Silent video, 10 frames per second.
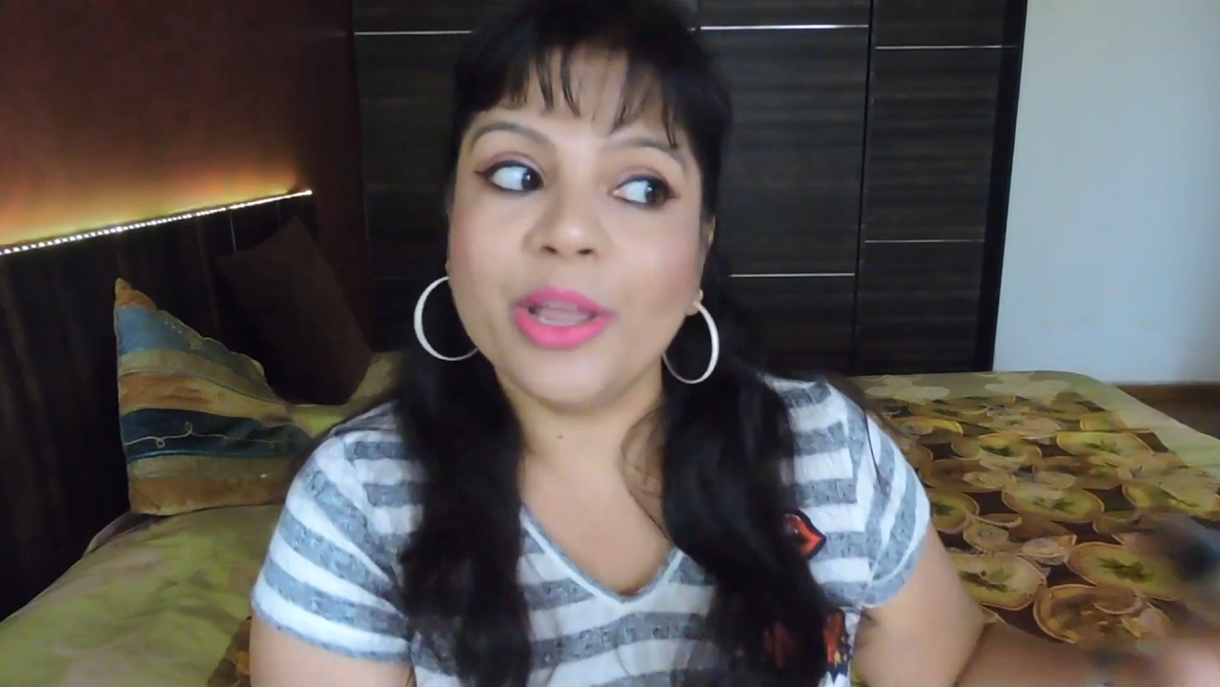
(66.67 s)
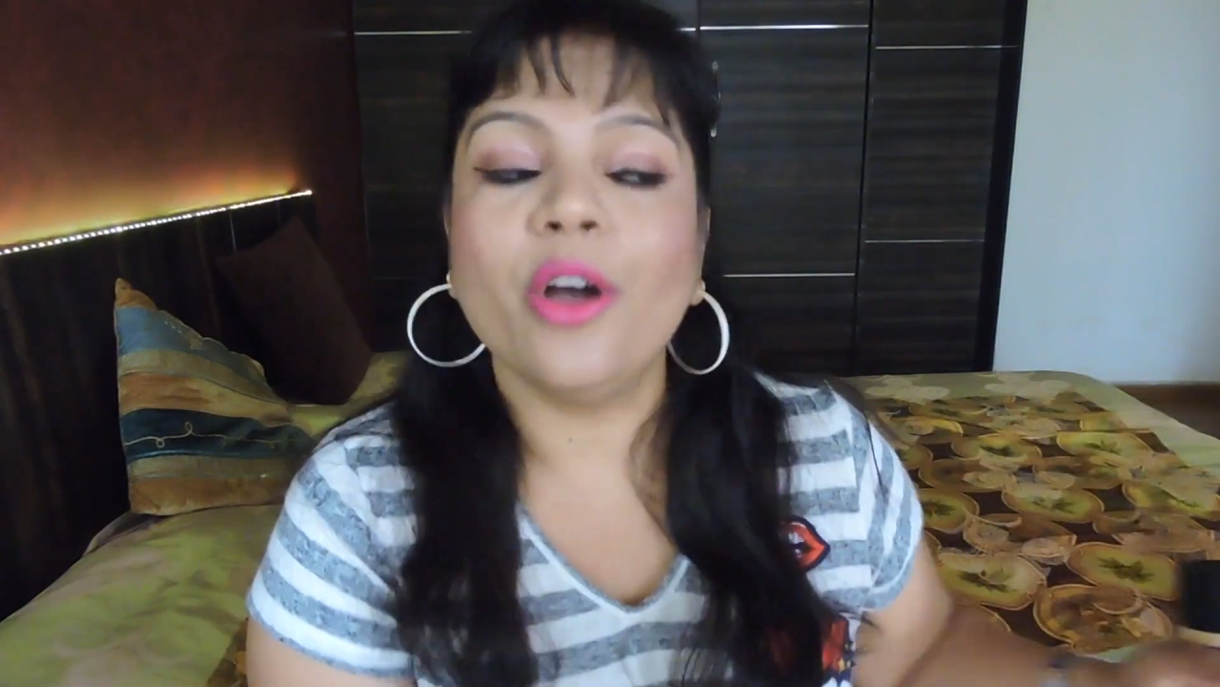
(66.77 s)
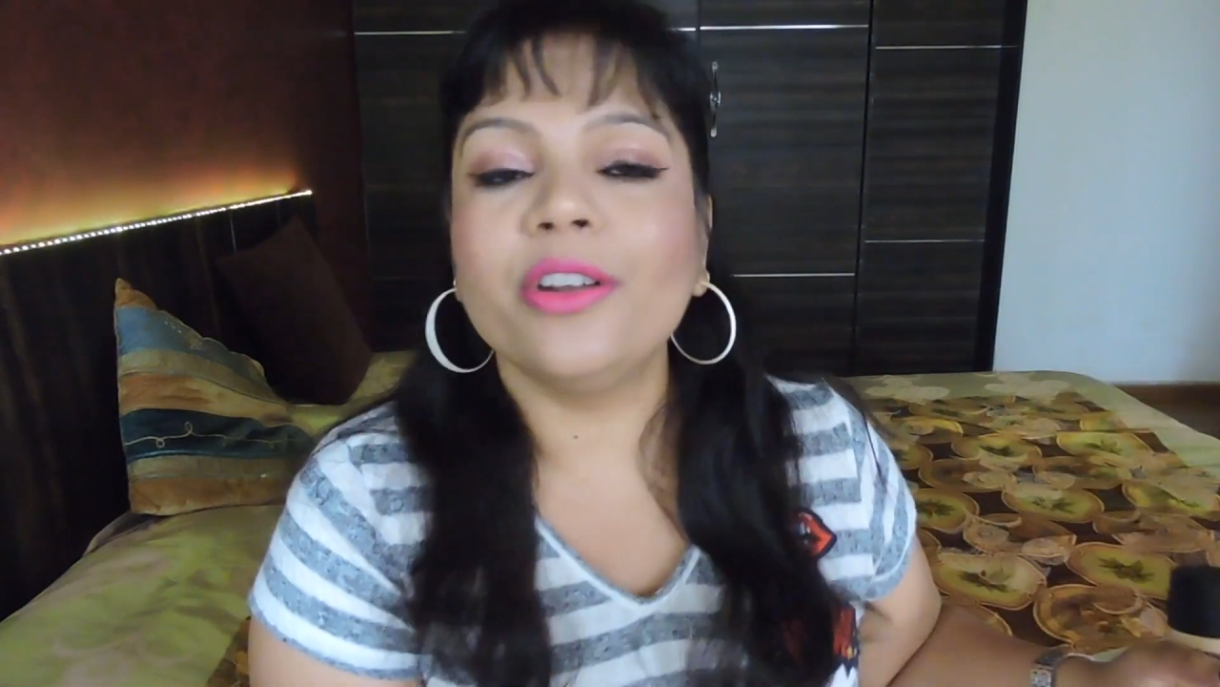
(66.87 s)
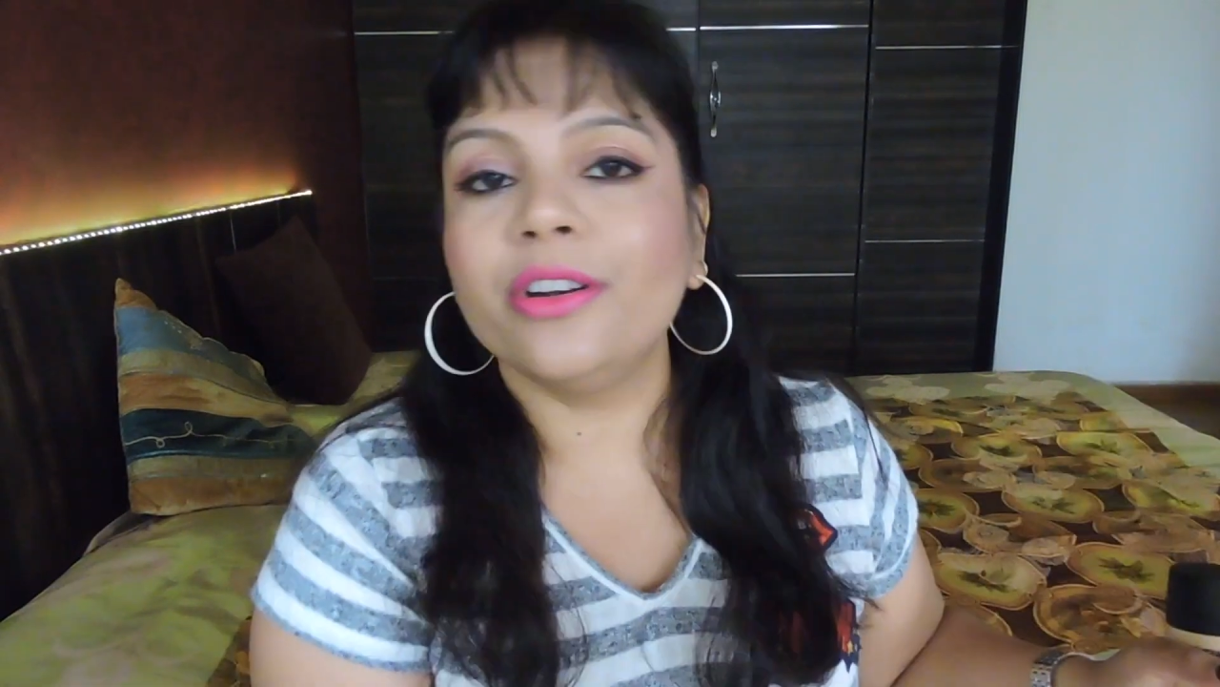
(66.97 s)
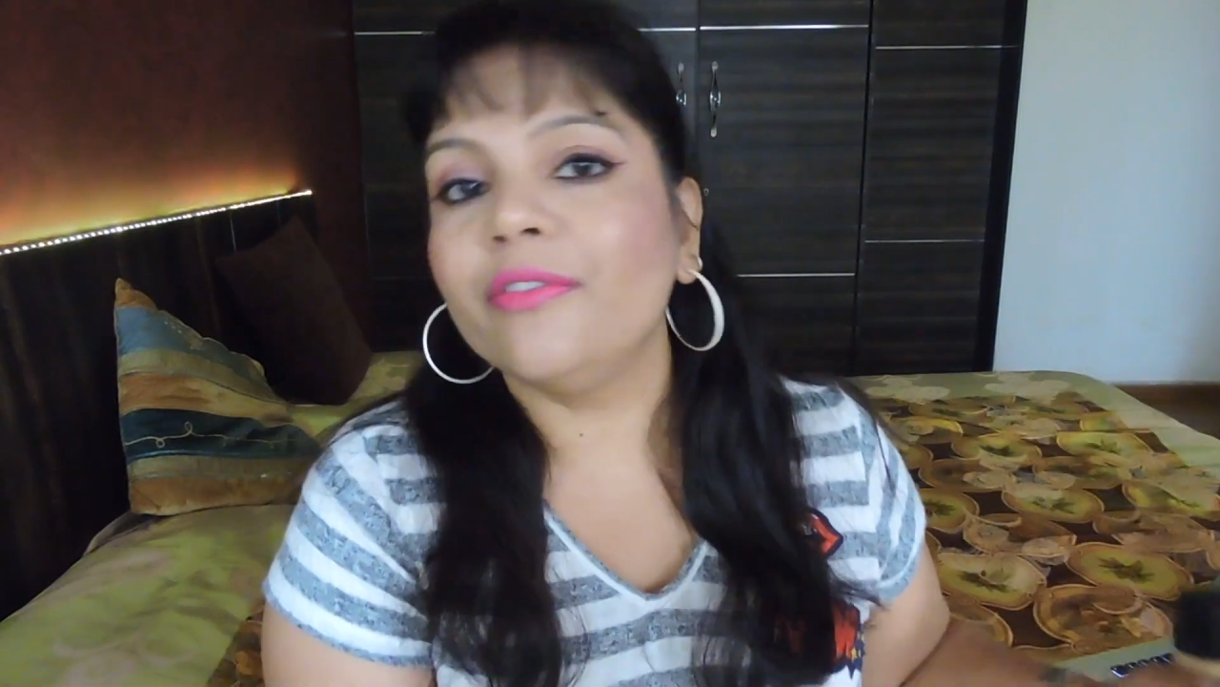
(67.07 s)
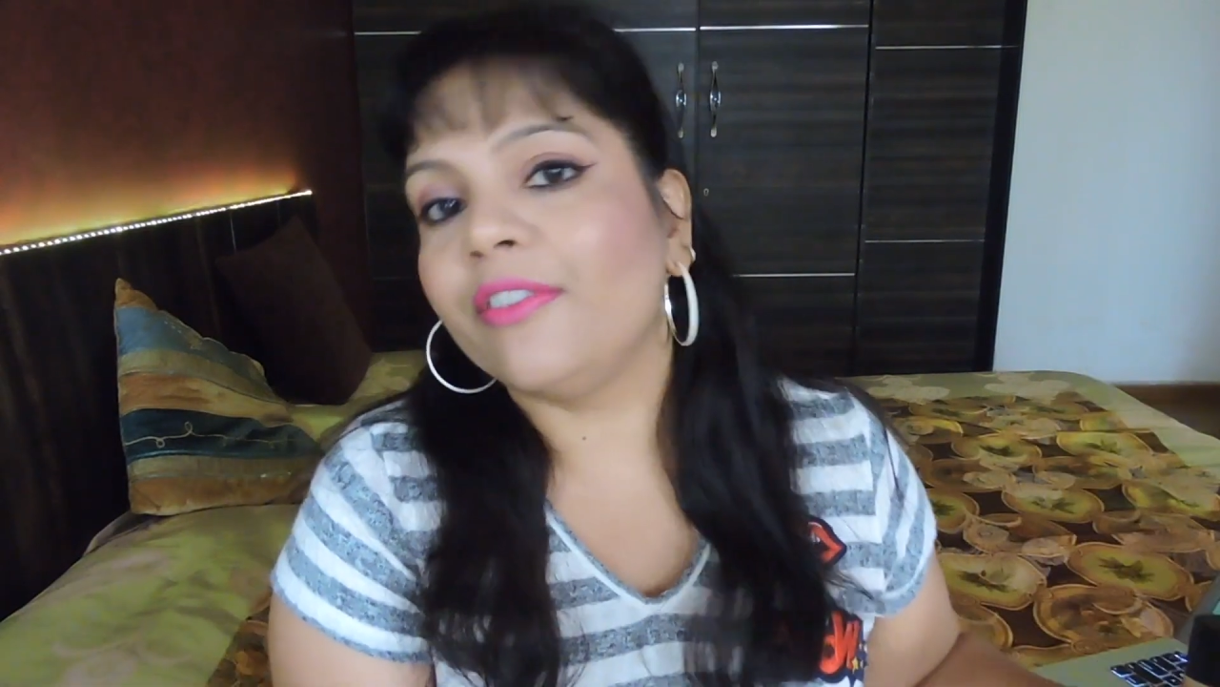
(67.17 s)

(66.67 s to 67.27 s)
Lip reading: we order